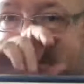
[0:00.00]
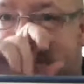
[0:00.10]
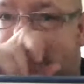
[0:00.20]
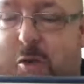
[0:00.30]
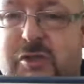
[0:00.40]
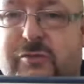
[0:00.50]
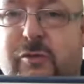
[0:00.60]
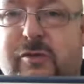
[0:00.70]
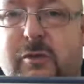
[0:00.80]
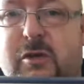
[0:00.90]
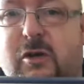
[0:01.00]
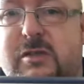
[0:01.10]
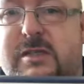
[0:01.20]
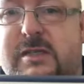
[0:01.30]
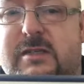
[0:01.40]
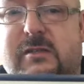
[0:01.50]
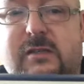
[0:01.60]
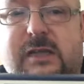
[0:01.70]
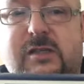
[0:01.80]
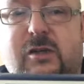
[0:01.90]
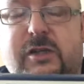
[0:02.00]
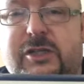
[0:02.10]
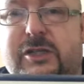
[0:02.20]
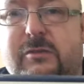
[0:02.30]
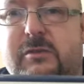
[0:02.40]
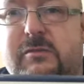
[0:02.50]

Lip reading: If you want us to run through consist, that's not an issue.